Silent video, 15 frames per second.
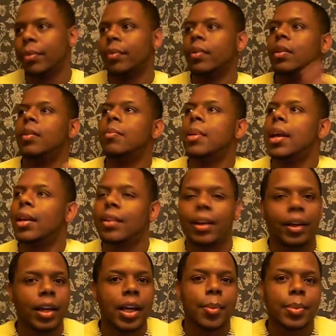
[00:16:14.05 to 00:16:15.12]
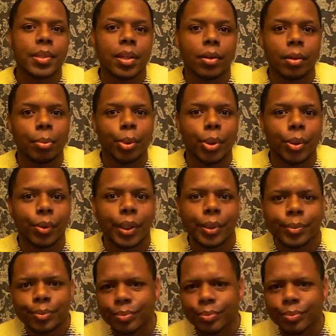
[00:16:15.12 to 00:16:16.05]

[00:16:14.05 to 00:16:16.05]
run back like an episode of Maury,